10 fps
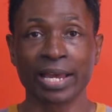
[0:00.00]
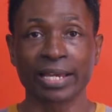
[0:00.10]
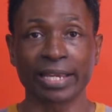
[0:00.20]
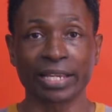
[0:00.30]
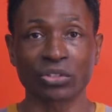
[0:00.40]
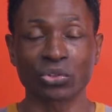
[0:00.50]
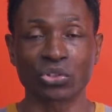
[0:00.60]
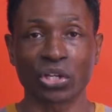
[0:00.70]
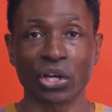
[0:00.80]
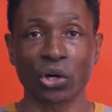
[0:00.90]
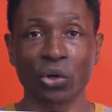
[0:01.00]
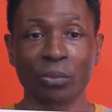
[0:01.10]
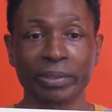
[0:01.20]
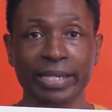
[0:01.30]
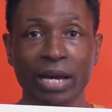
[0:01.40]
Can you tell
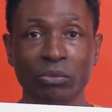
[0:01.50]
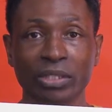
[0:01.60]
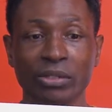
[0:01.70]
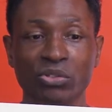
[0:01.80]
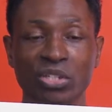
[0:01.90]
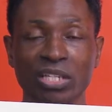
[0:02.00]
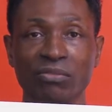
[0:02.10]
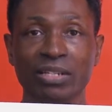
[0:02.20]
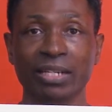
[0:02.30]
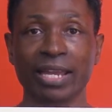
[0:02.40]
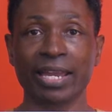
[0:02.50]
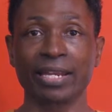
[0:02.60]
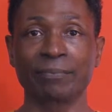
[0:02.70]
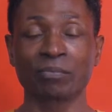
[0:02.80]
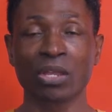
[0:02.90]
me out there in TV land